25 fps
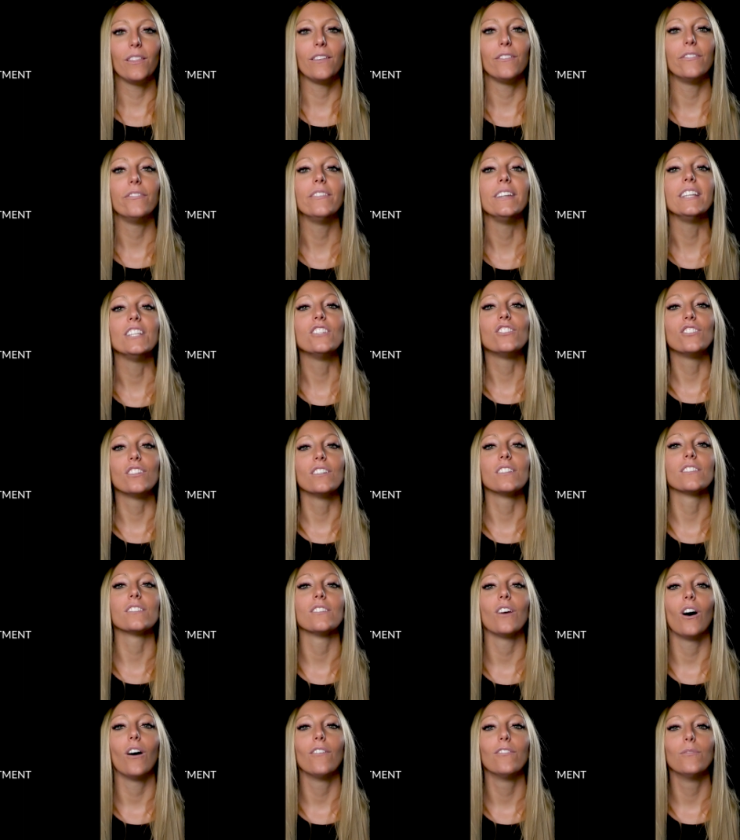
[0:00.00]
the
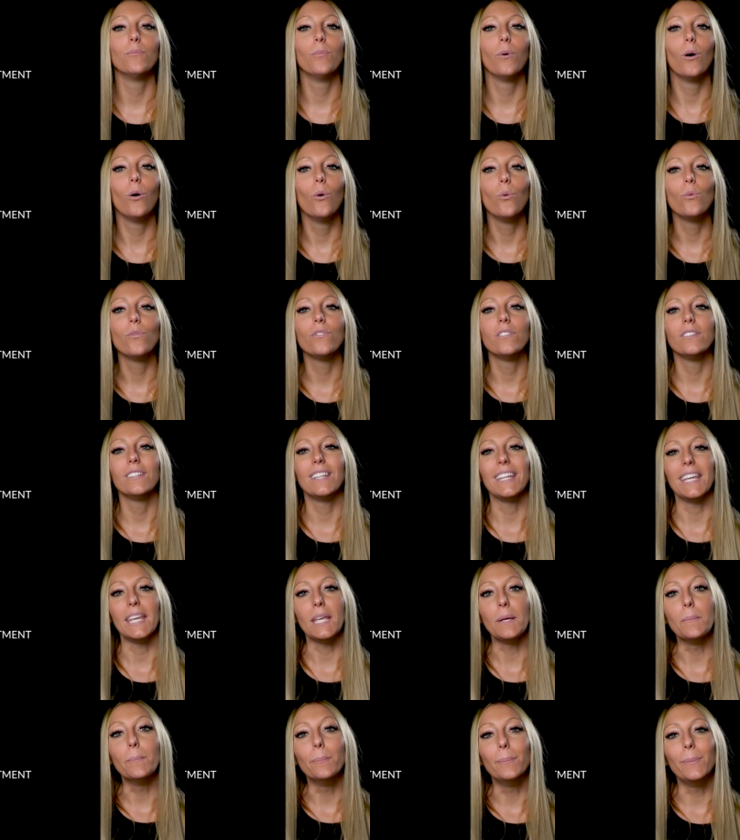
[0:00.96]
features of both
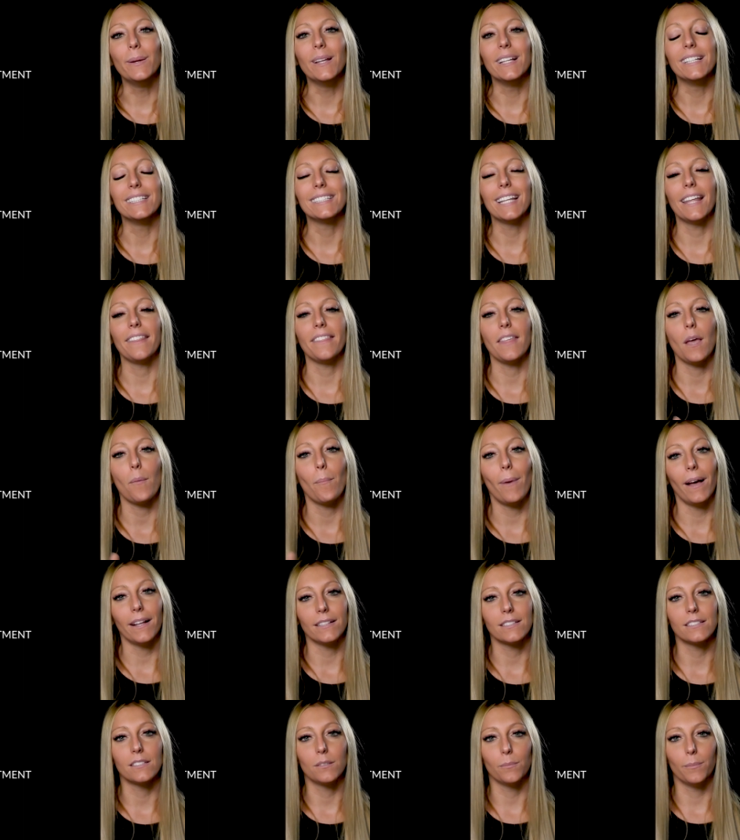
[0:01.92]
the implant and the
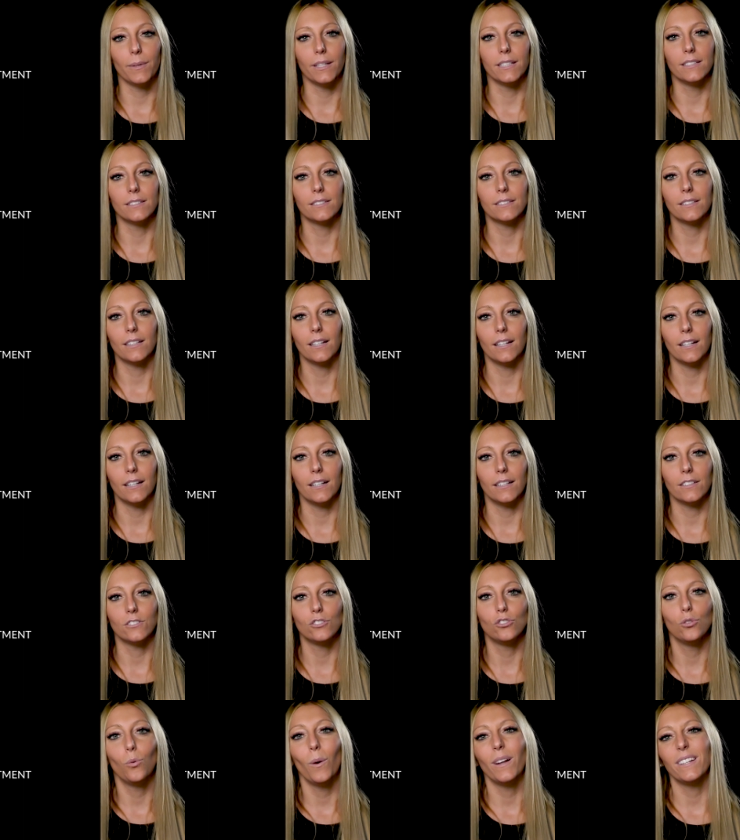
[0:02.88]
abutment
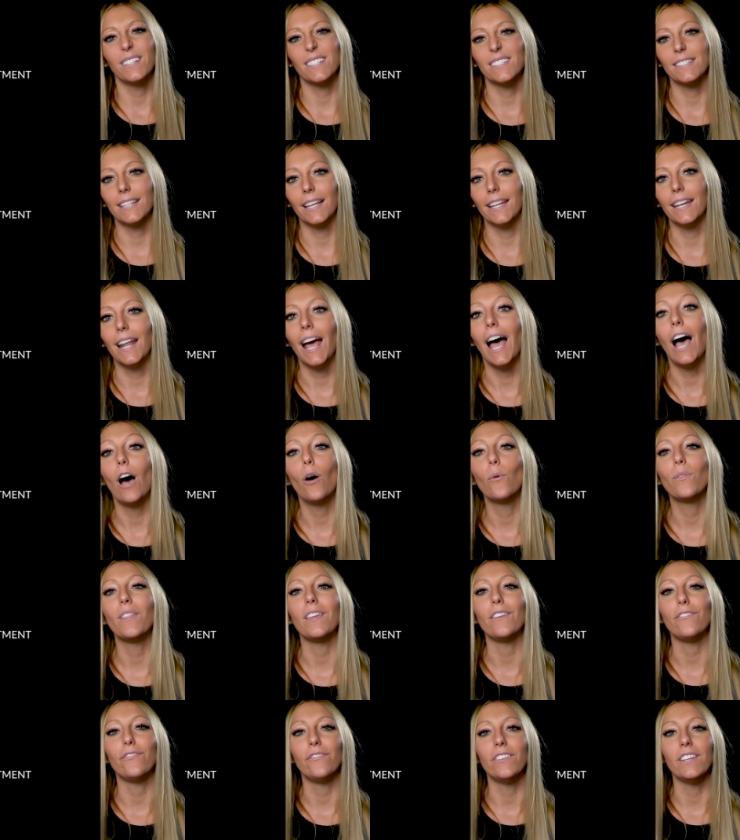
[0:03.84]
to understand how
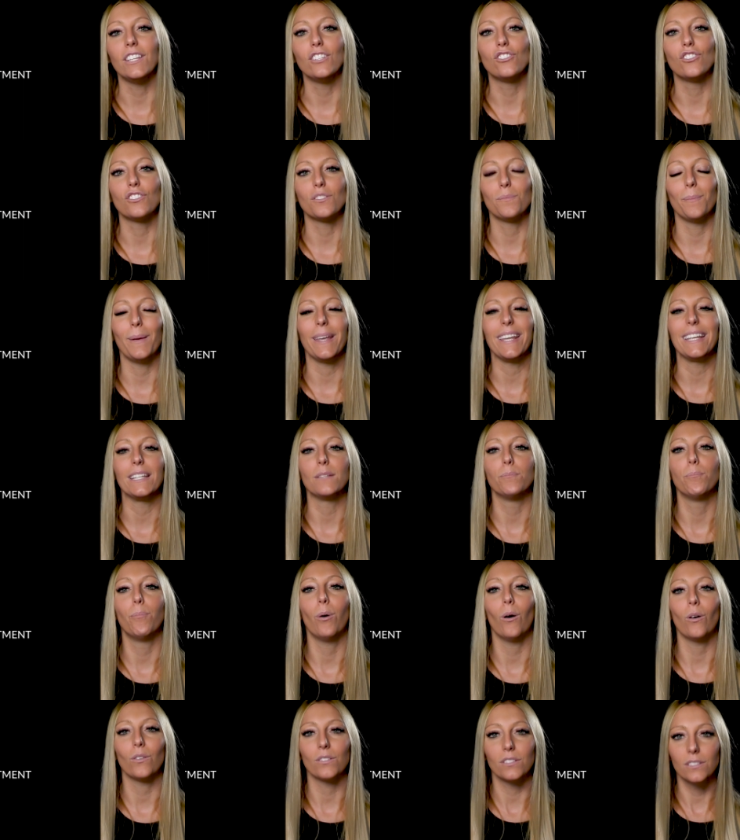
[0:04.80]
their features make it
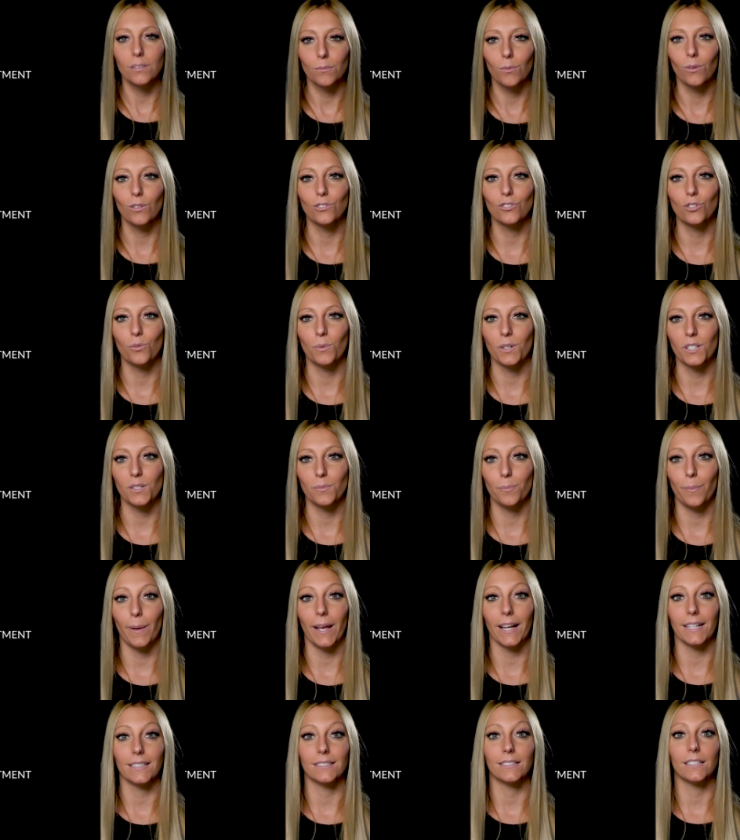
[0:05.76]
possible to
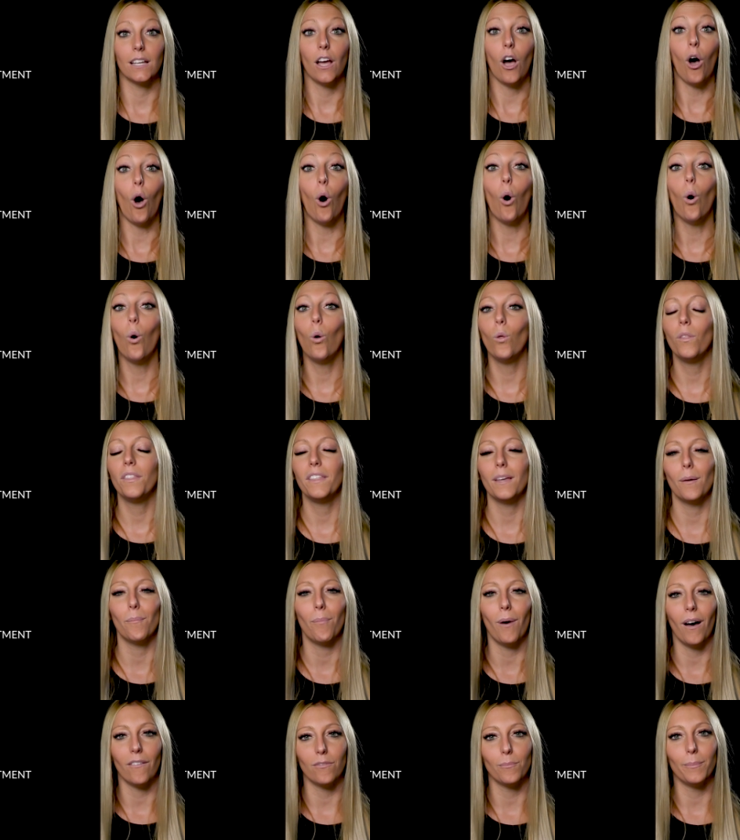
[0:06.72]
respect all the
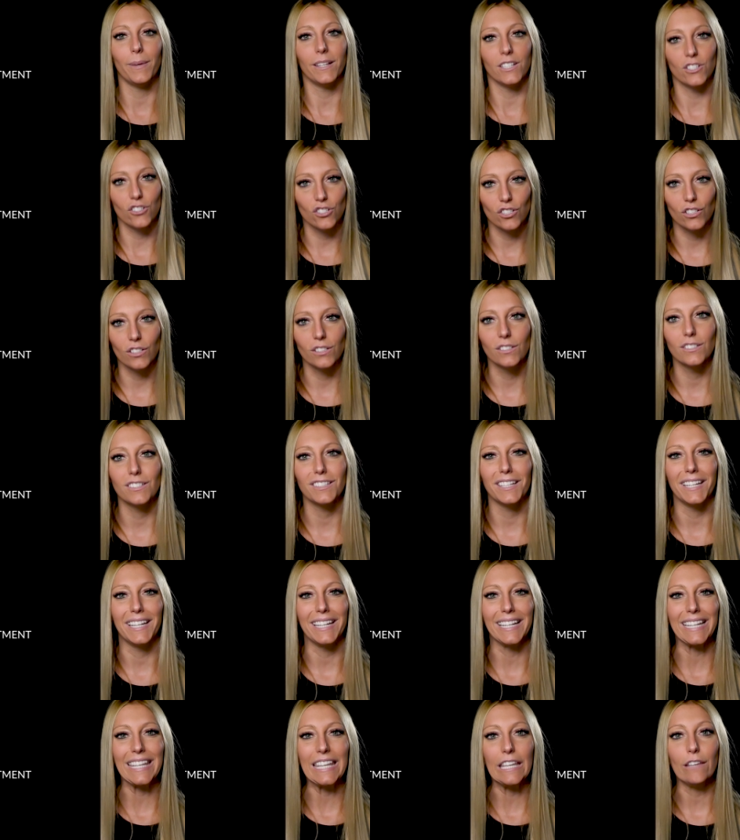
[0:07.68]
above-mentioned
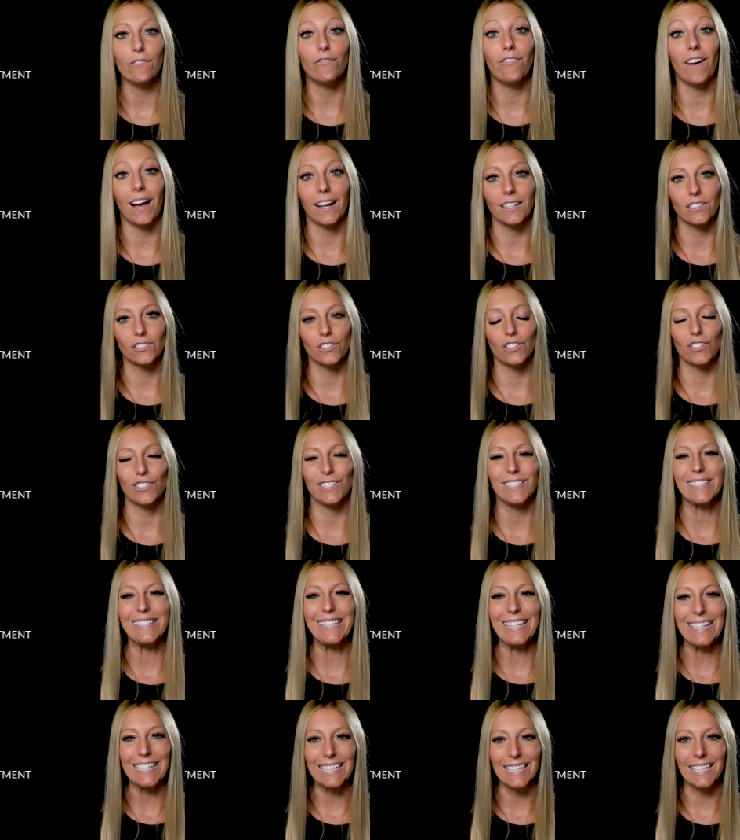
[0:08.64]
key factors
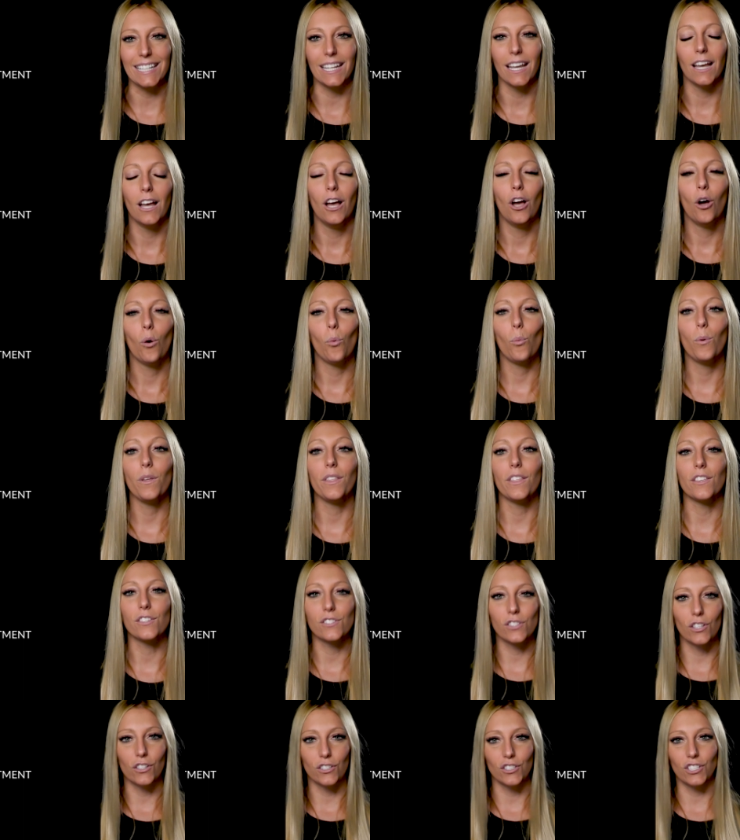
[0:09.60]
dealing with
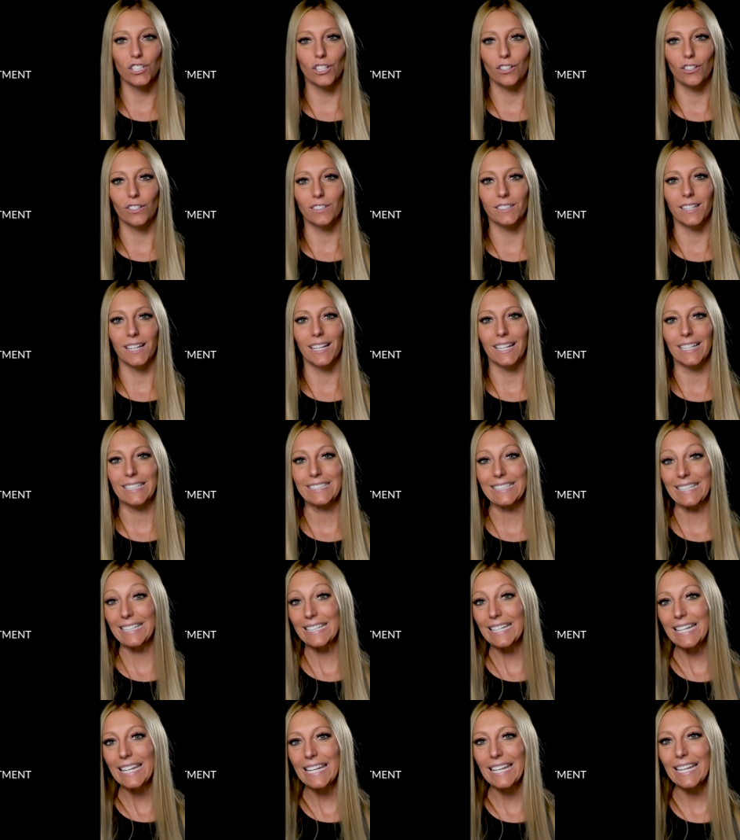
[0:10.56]
surgical
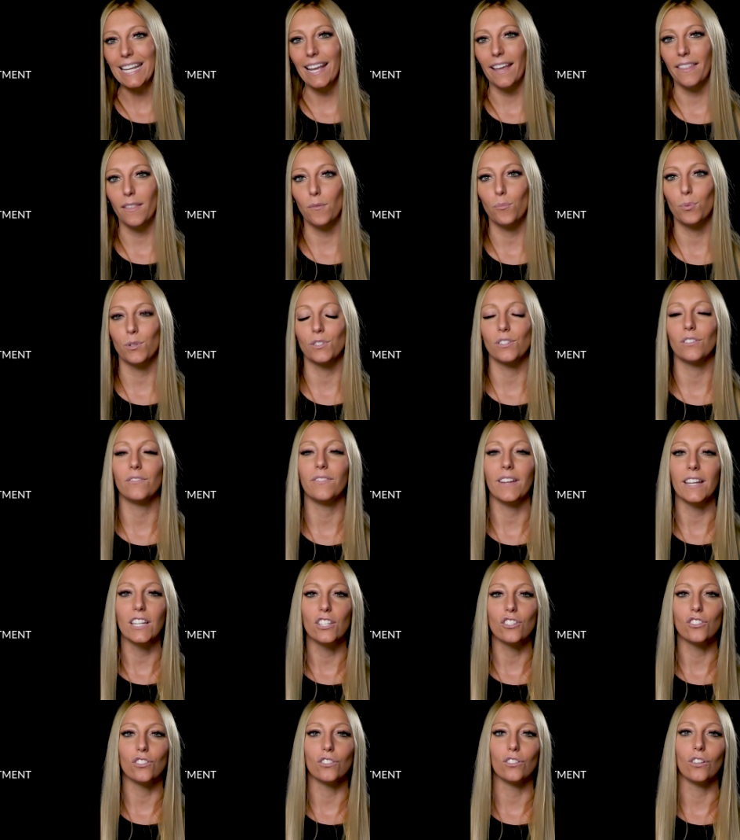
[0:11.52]
technique and the
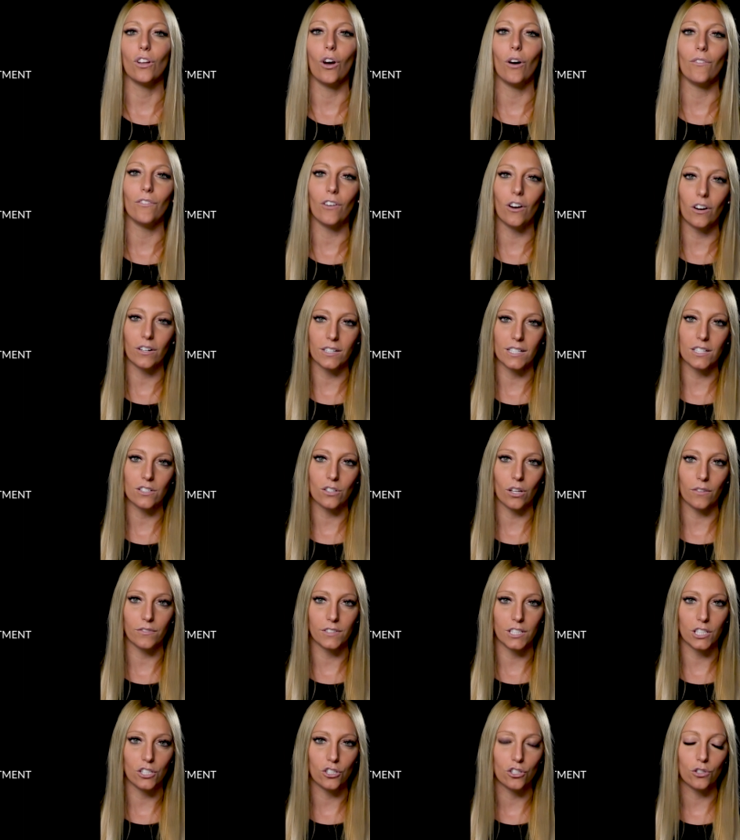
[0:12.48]
preservation of hard and
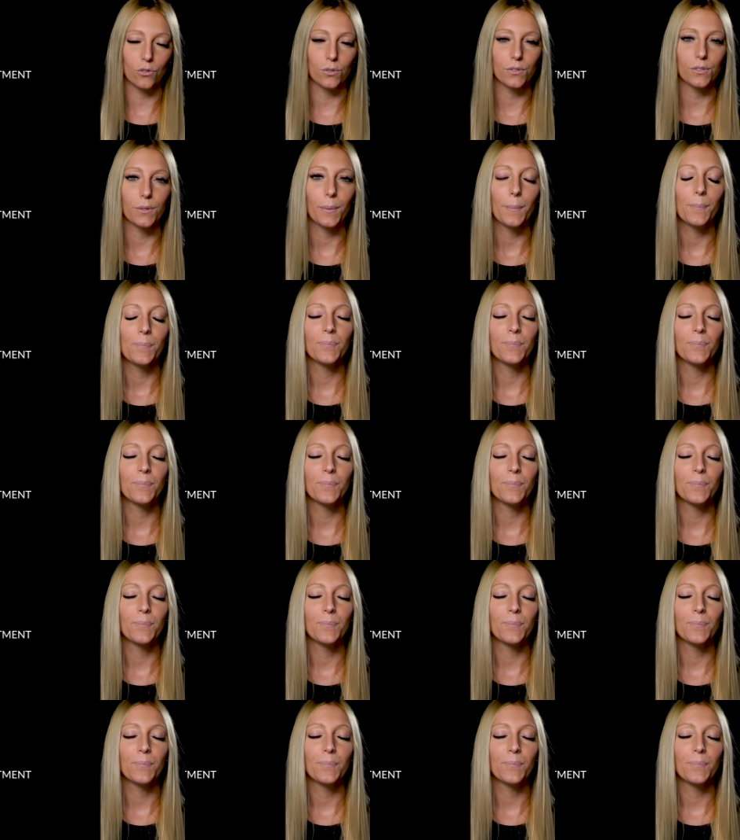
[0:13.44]
soft tissues.